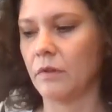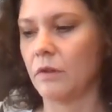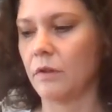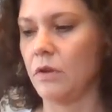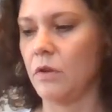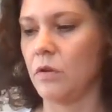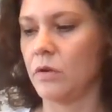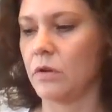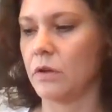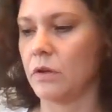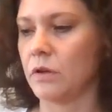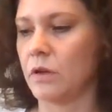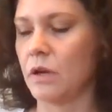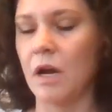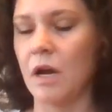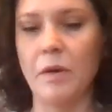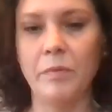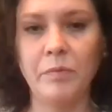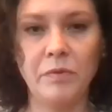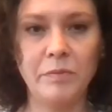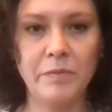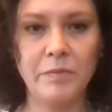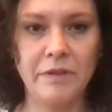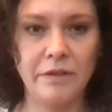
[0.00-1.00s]
You can
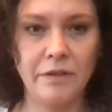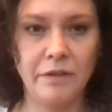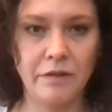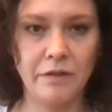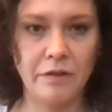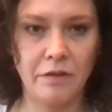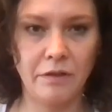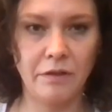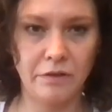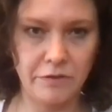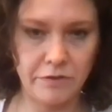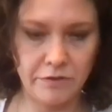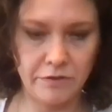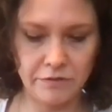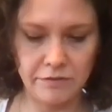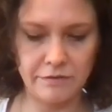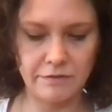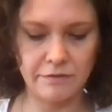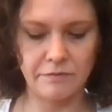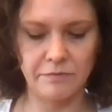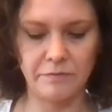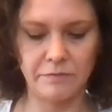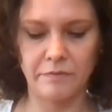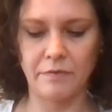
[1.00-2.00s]
complement the
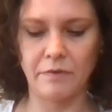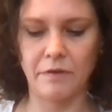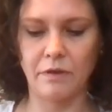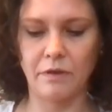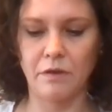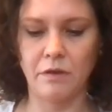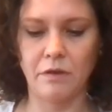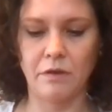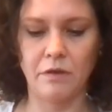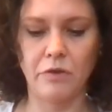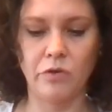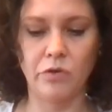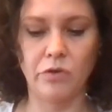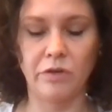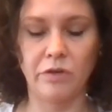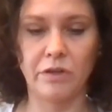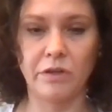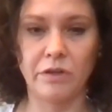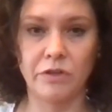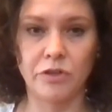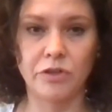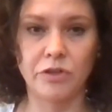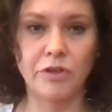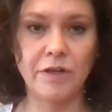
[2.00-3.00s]
colors. You can
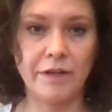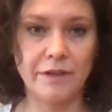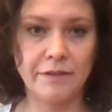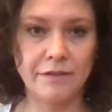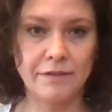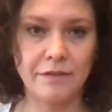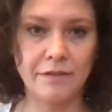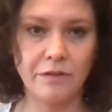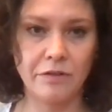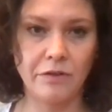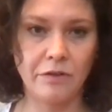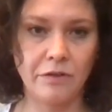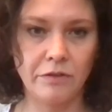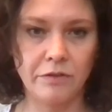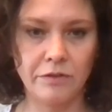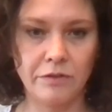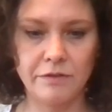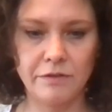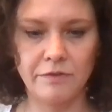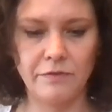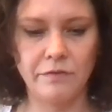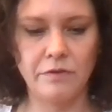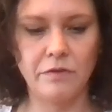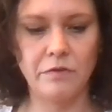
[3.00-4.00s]
contrast the
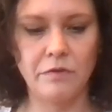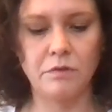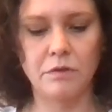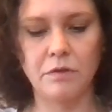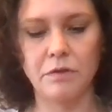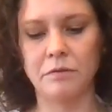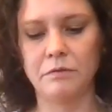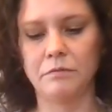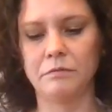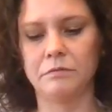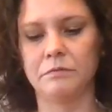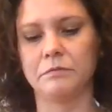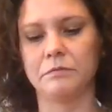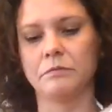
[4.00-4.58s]
colors if you want.